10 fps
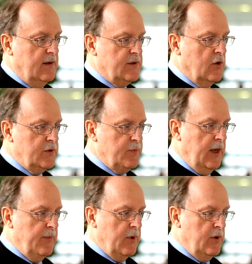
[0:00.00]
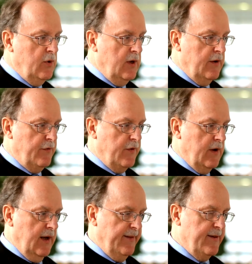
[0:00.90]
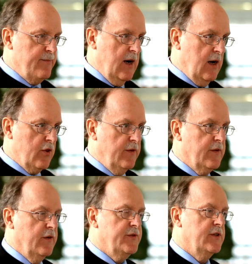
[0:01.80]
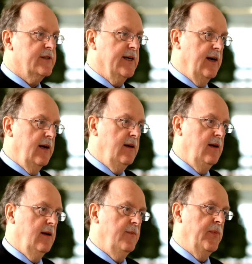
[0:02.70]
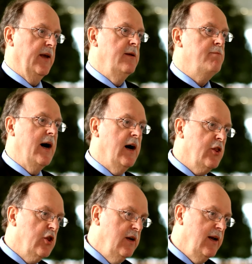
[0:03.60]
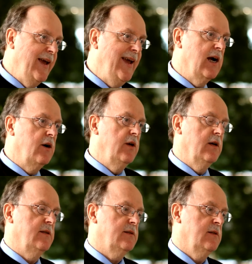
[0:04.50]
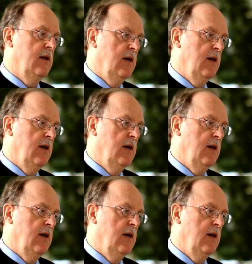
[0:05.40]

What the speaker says: Those people who live at the margins of society, in marginal areas,